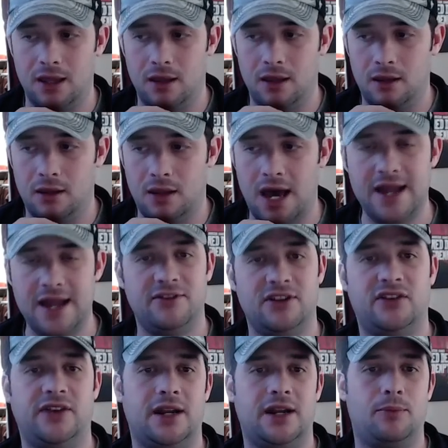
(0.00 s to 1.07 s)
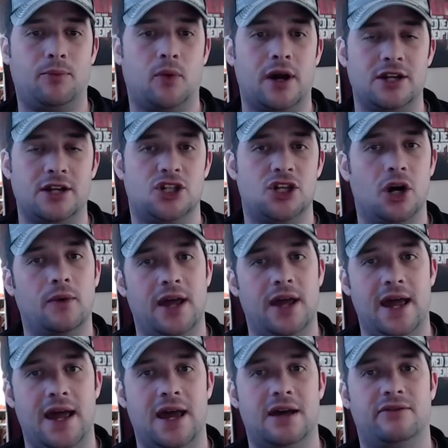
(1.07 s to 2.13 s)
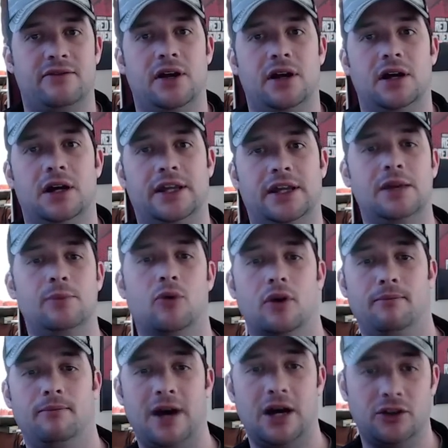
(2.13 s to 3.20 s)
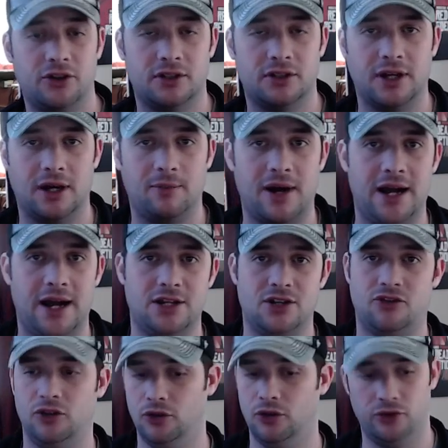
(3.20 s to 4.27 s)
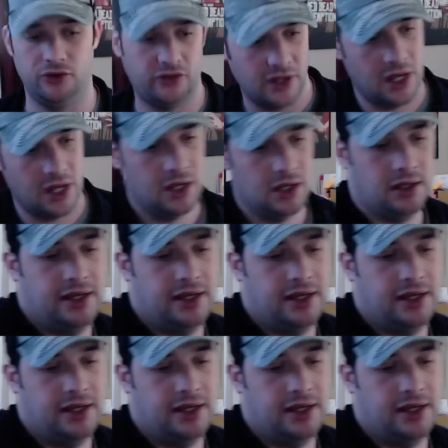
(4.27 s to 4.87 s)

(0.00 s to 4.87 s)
I have it set up where I don't have a keyboard and mouse hooked up. I just use, like for